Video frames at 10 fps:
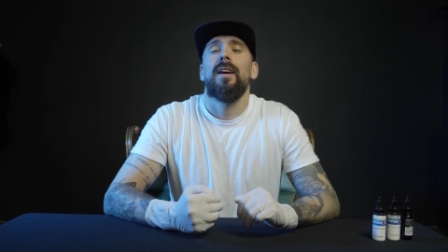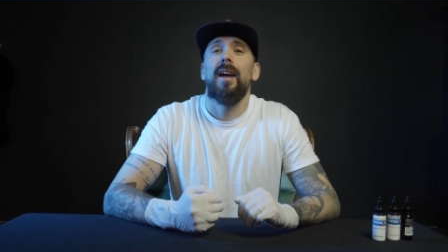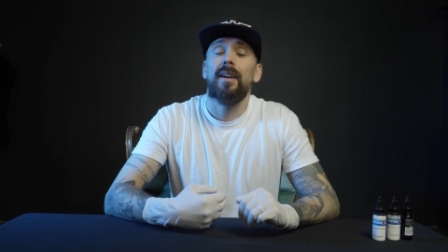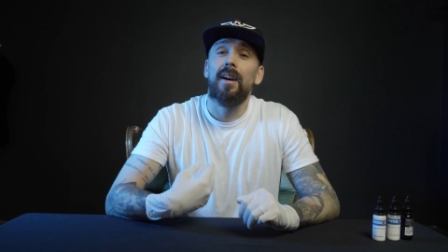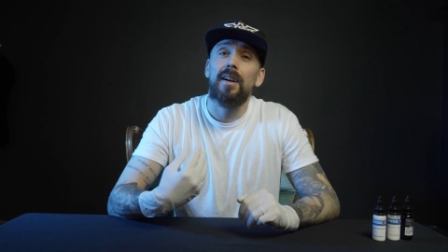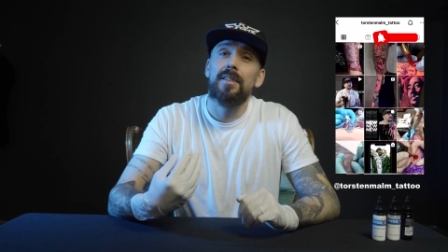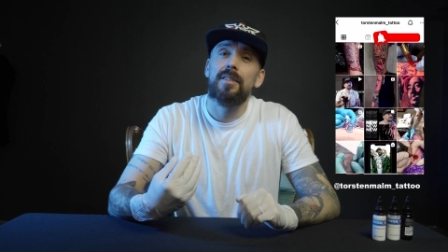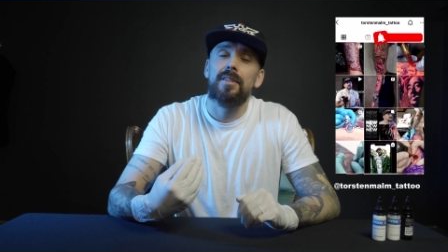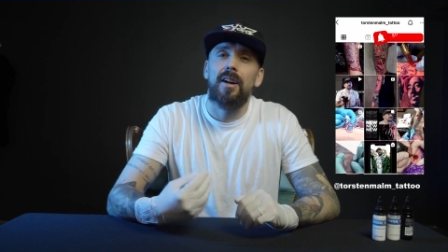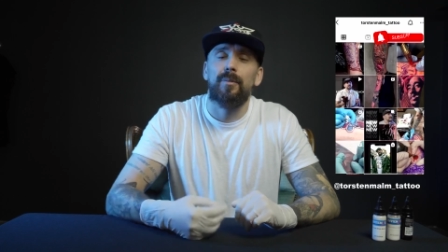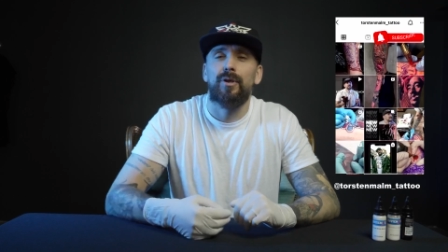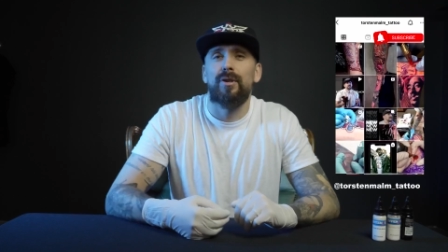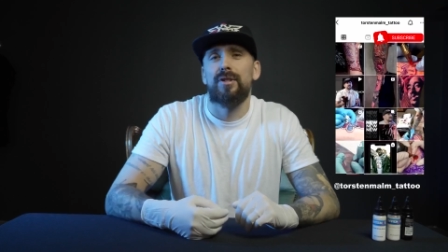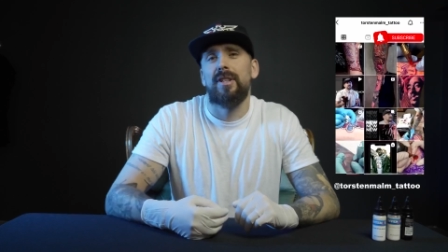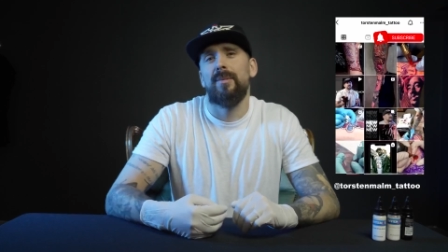Hey guys, I'm
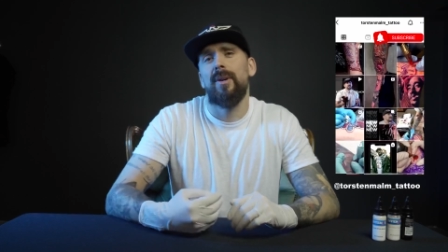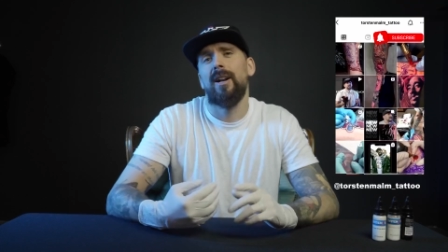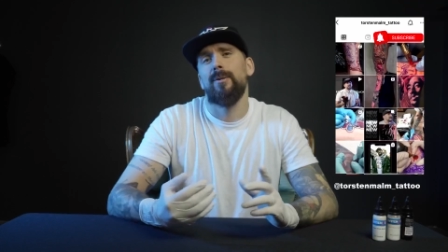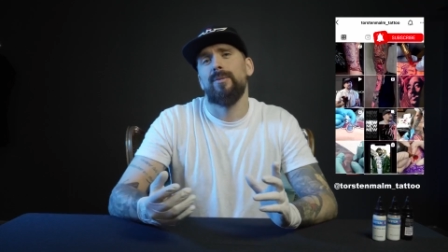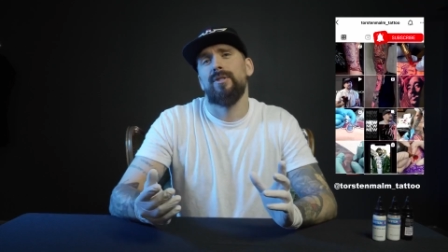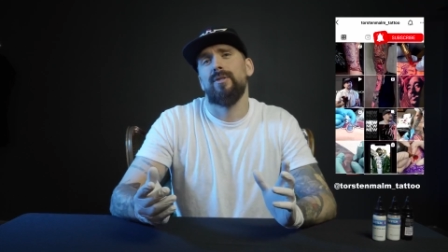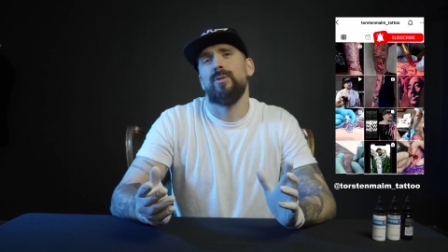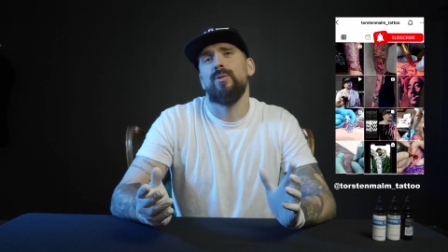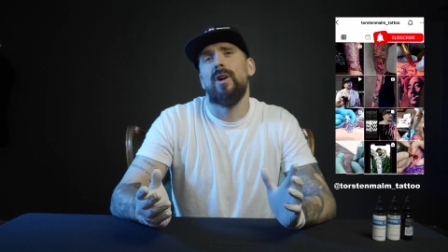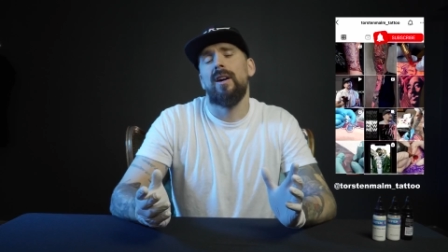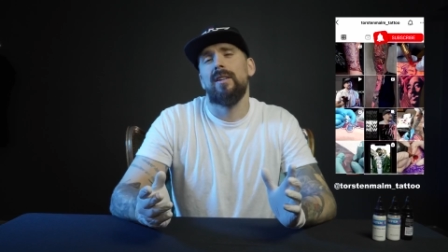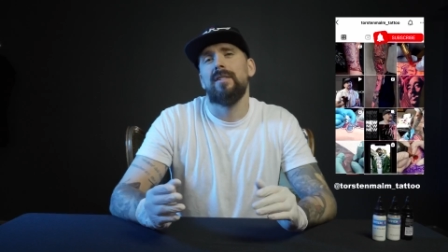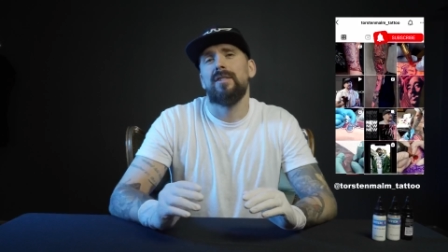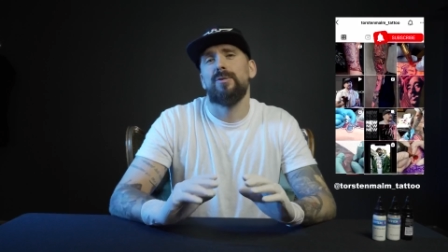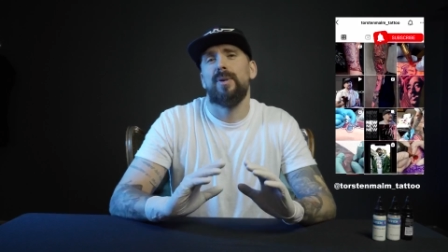Torsten Malm, tattoo
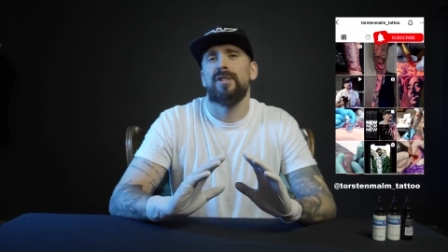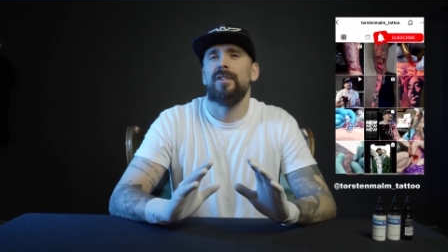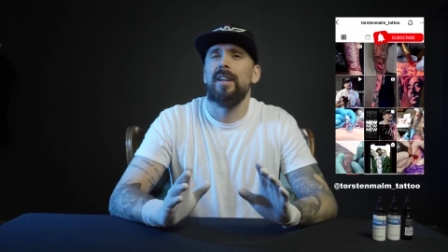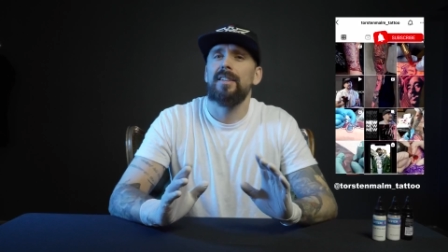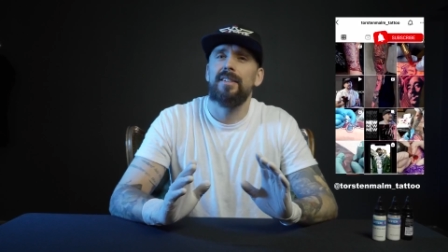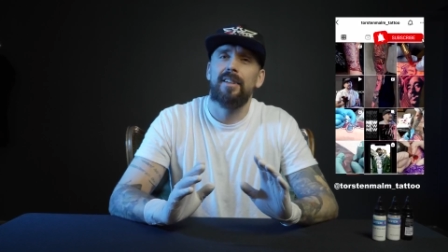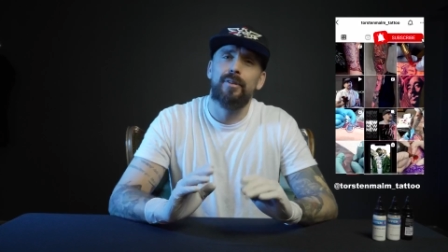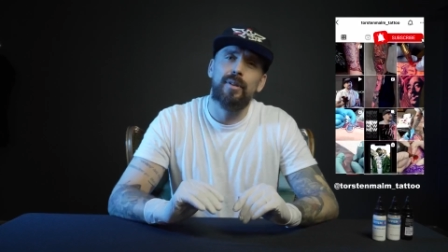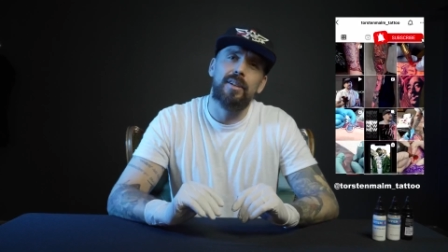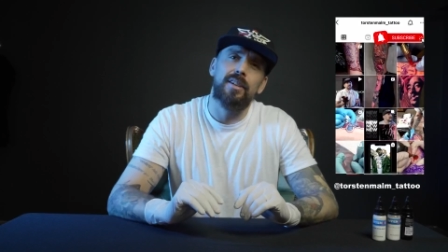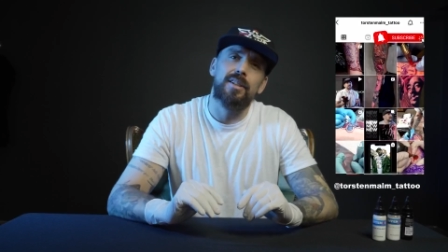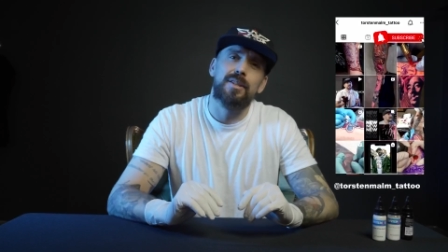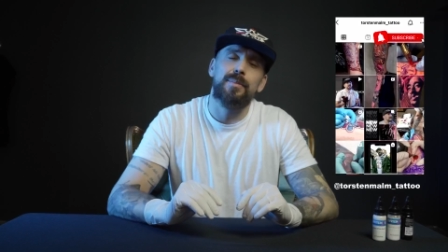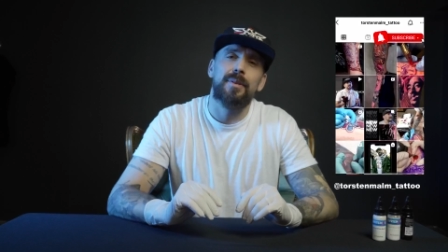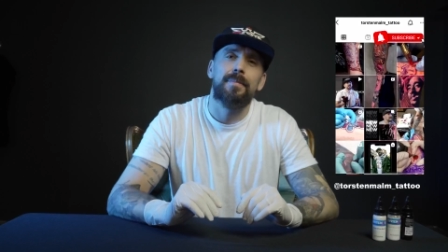artist specializing in
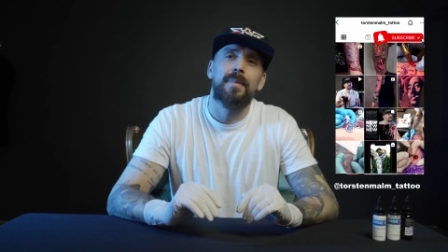realism.